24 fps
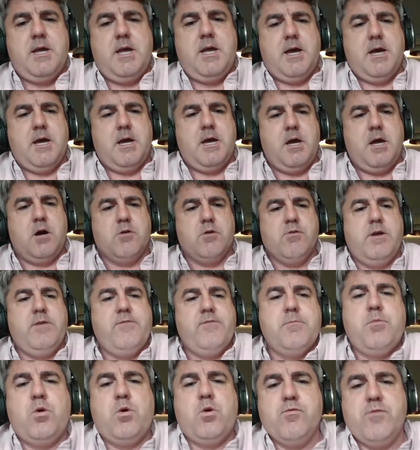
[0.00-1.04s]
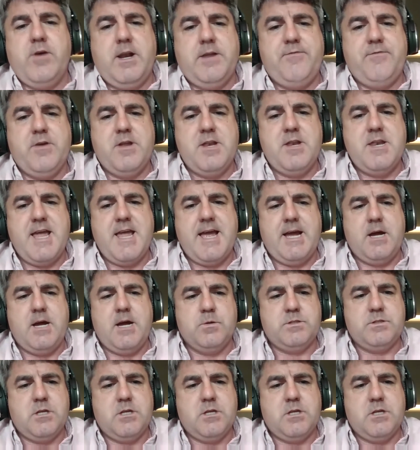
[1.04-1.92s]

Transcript: are even more relevant now.